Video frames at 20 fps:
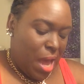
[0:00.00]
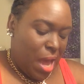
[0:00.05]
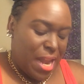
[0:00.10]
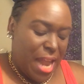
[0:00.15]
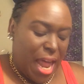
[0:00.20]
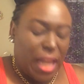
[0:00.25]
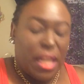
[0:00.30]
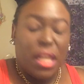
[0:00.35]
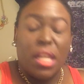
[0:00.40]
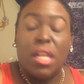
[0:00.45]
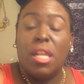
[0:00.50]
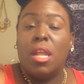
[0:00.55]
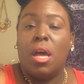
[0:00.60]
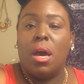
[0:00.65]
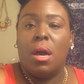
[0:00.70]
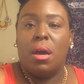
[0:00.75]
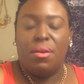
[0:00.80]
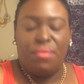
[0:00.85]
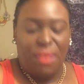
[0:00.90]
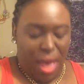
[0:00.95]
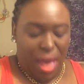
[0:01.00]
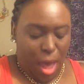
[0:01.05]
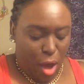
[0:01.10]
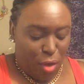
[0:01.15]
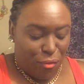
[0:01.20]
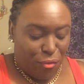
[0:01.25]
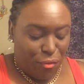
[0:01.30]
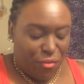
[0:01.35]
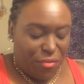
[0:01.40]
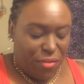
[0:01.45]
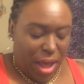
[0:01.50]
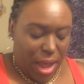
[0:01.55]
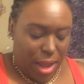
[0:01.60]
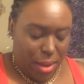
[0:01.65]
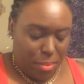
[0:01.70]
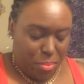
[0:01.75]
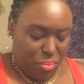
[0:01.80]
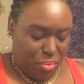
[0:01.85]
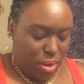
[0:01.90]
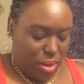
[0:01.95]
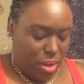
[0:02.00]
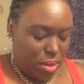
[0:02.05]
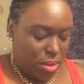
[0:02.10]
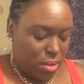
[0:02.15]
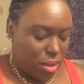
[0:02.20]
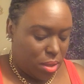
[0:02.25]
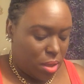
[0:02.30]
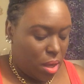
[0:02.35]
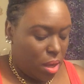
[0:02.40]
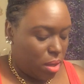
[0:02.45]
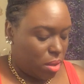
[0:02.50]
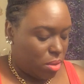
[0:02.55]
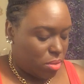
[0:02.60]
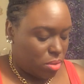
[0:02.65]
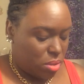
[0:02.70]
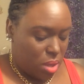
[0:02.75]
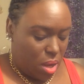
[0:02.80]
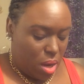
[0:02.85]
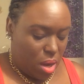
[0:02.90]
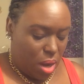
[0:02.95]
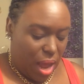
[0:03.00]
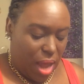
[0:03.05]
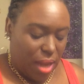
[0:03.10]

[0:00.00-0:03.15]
And I love how vibrant the colors are.